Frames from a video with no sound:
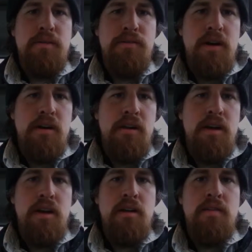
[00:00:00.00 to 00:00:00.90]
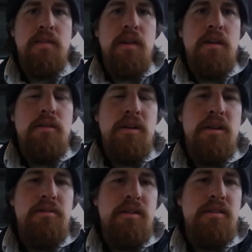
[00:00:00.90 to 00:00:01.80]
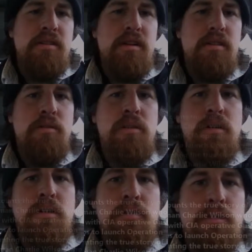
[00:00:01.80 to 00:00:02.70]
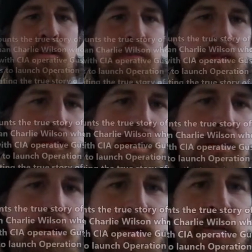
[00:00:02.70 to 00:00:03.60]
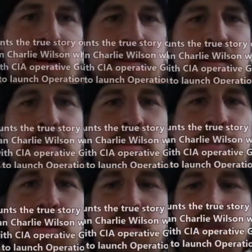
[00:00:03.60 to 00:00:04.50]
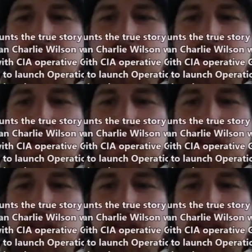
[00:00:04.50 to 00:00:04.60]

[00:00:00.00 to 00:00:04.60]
by funneling, well, he didn't really start the war was started by the Russians, but